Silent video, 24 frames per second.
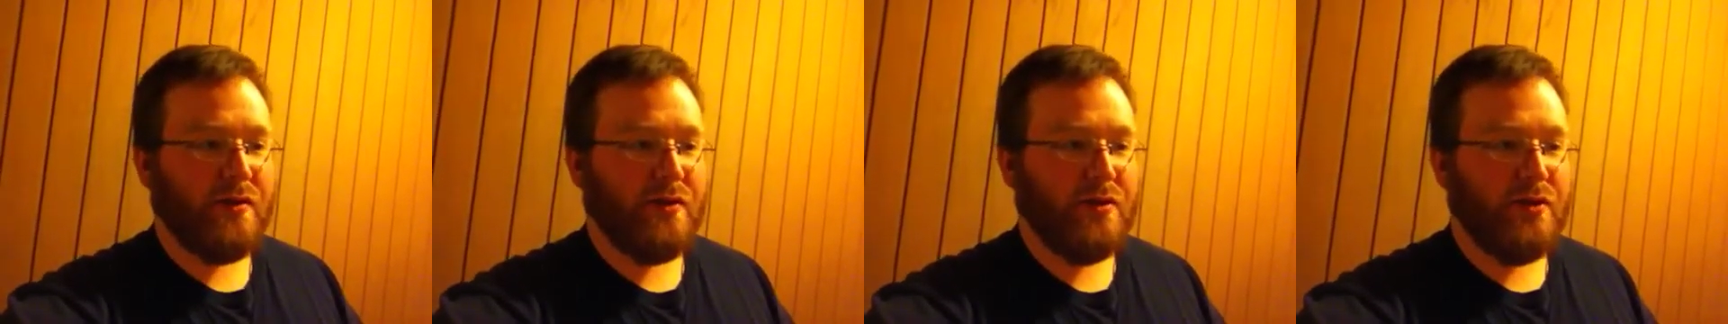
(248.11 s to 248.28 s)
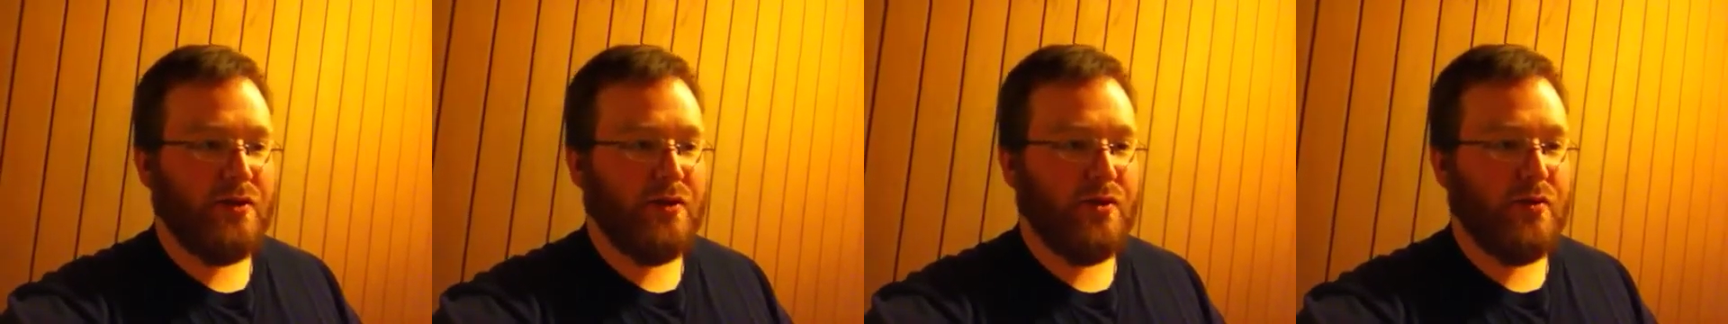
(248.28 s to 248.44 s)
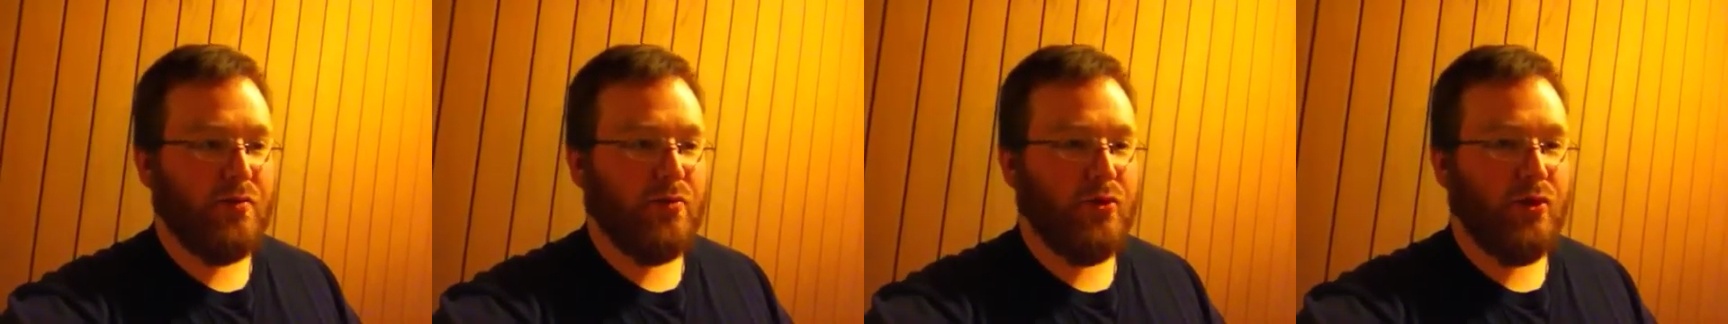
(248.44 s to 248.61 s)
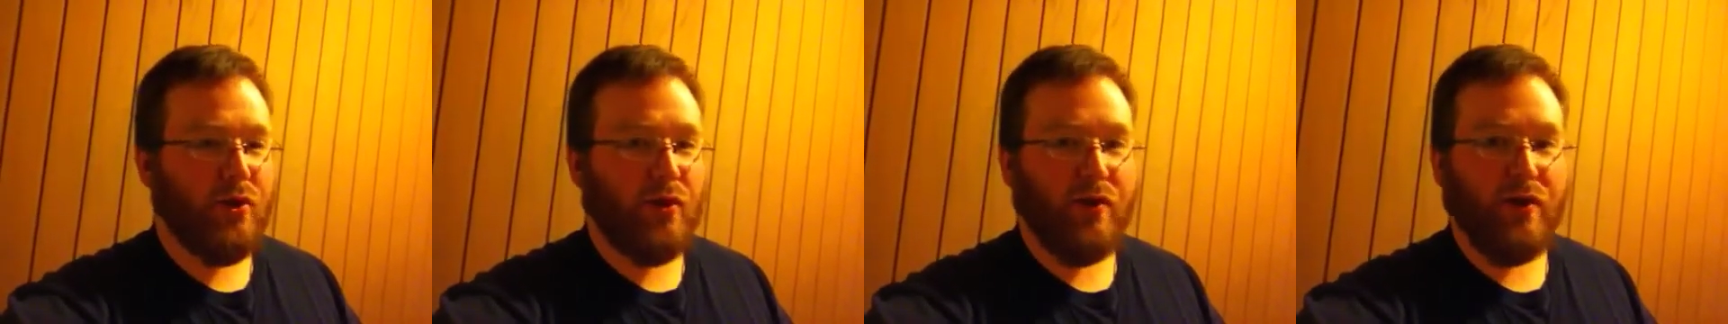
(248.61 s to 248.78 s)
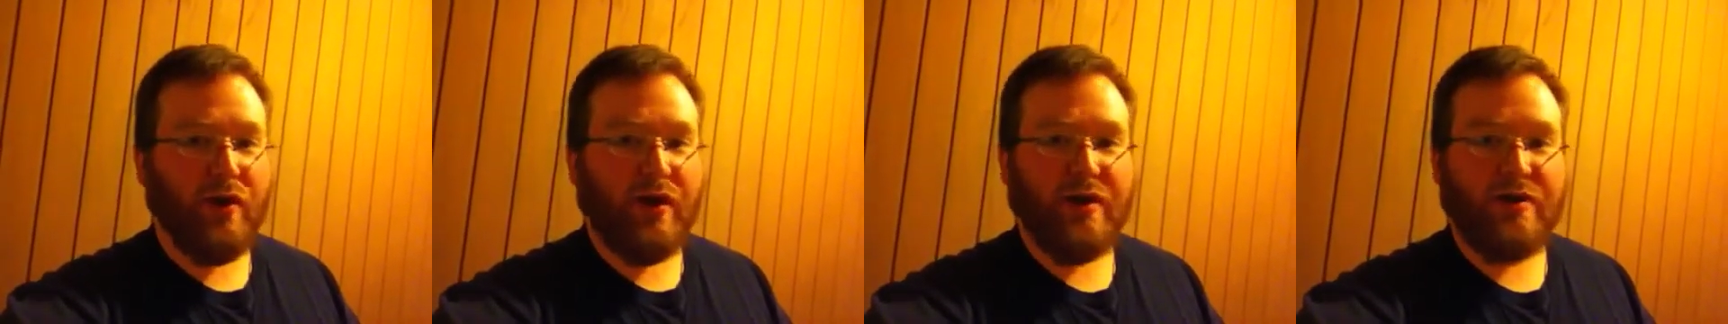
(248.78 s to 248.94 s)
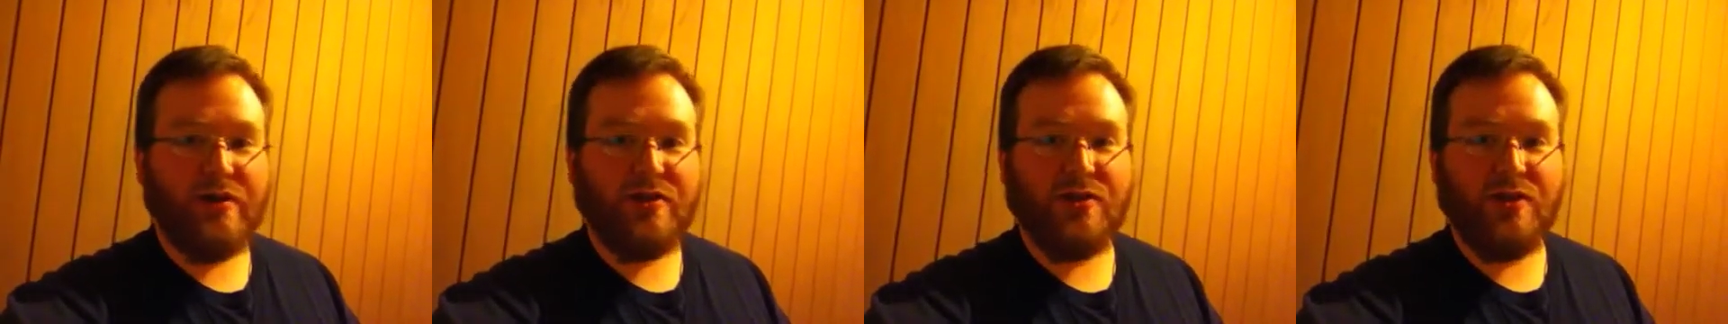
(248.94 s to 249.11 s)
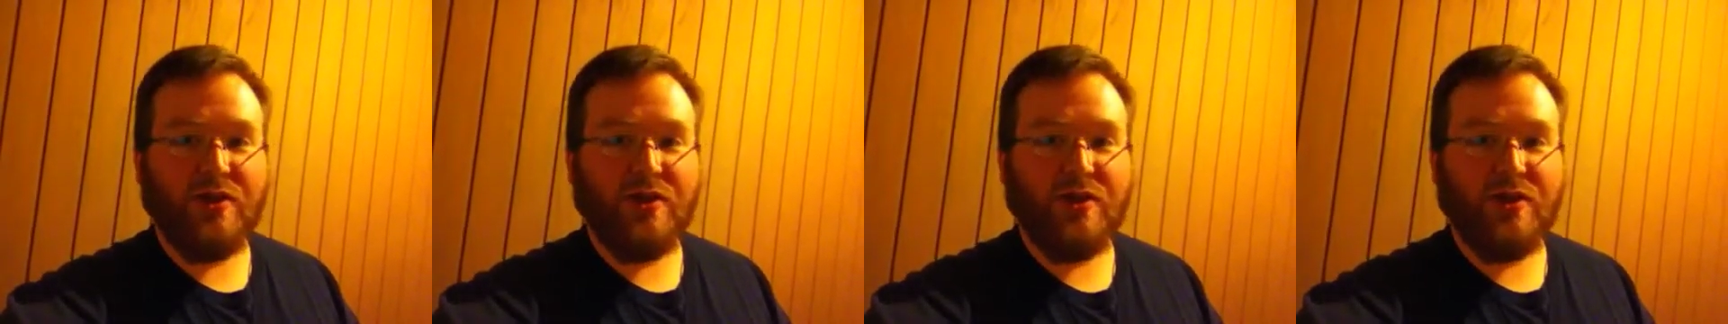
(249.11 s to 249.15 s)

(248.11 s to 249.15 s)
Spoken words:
to progress.